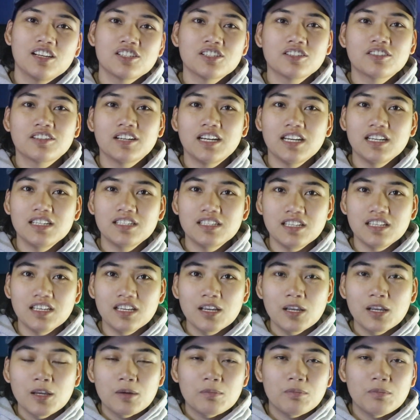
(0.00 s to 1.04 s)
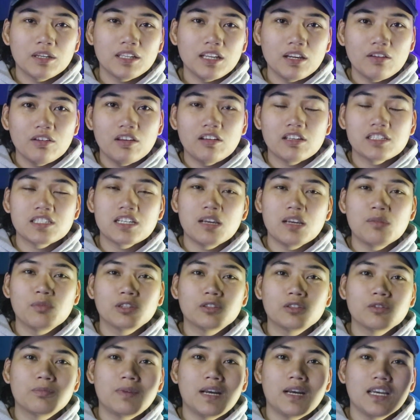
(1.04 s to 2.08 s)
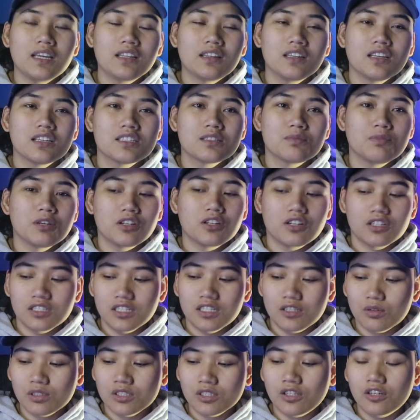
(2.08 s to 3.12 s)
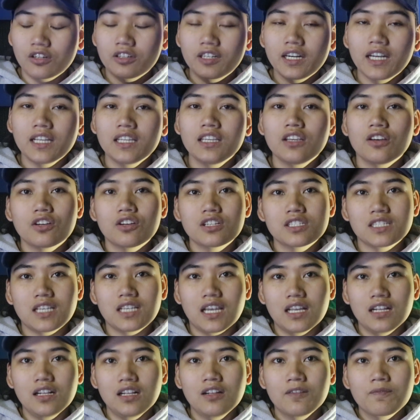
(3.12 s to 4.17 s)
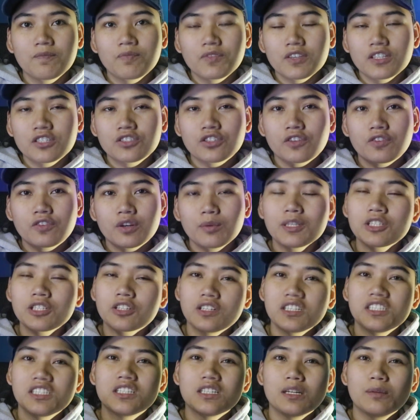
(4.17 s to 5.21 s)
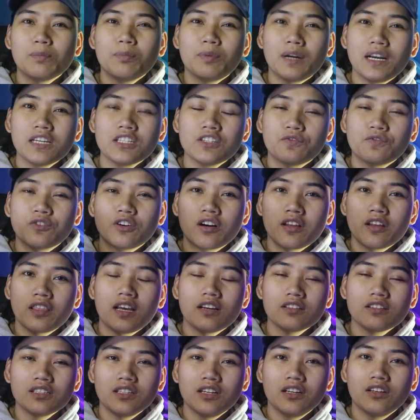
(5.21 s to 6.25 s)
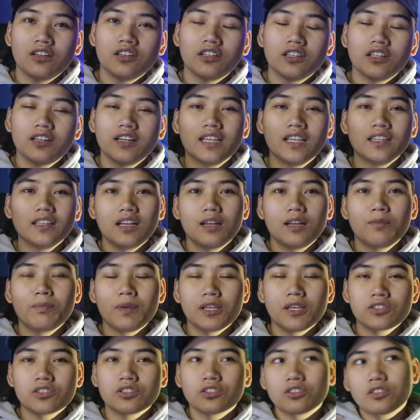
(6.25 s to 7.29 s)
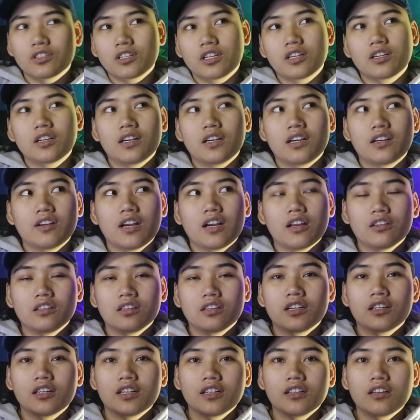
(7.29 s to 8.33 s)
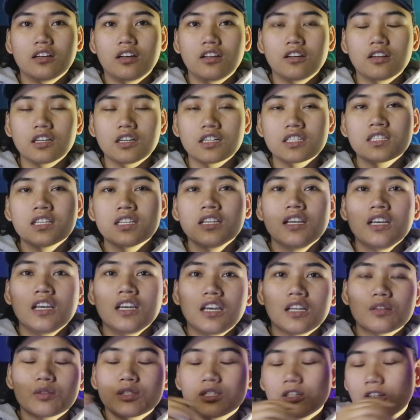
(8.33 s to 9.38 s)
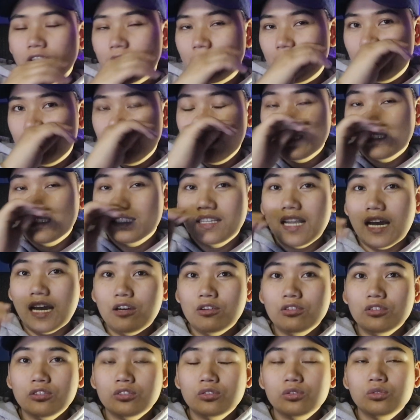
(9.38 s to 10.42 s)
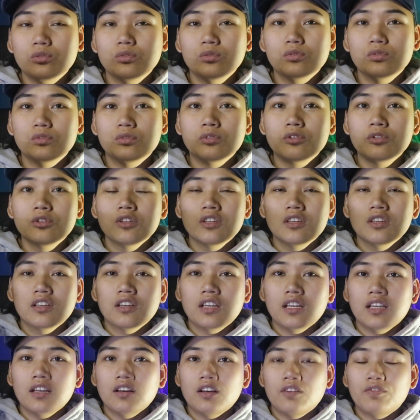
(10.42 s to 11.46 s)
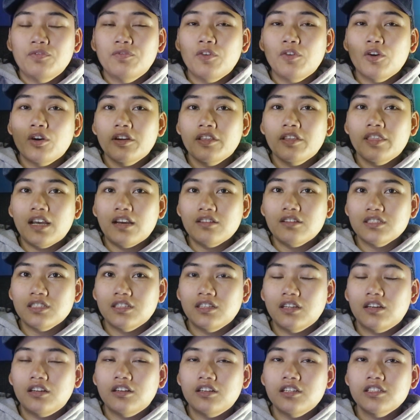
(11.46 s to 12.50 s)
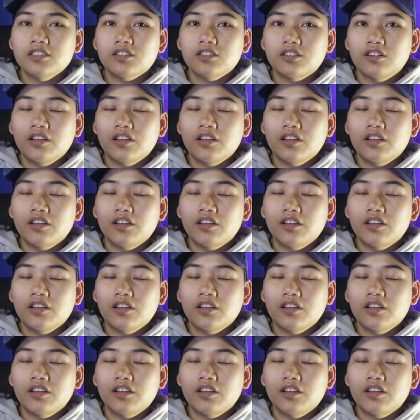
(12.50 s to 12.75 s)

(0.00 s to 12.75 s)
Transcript: crazy. But I was able to buy this because it was already on sale. So from its original price of 4,999 pesos, or around $100, it was already down to $4,000 or